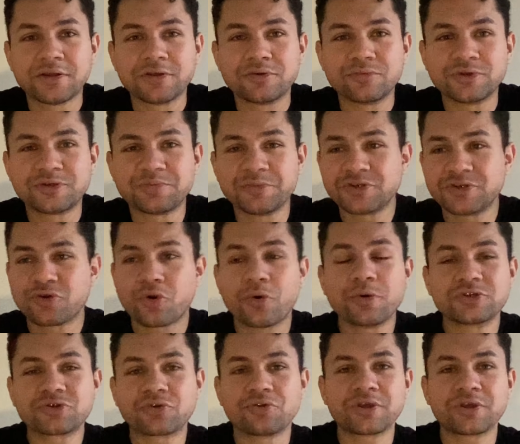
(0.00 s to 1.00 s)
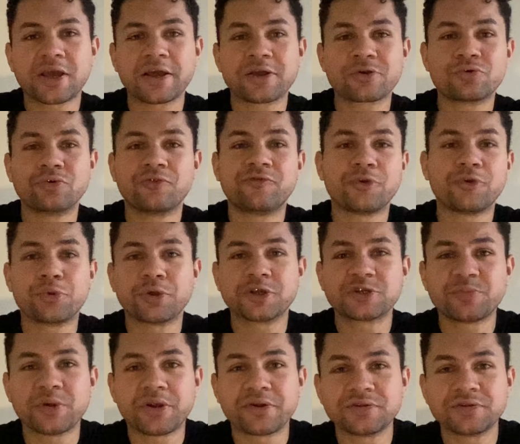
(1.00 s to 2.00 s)
which means you're always going to get a good viewing
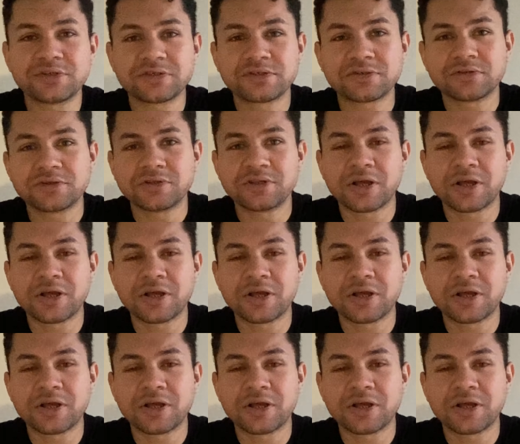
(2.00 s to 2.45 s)
experience.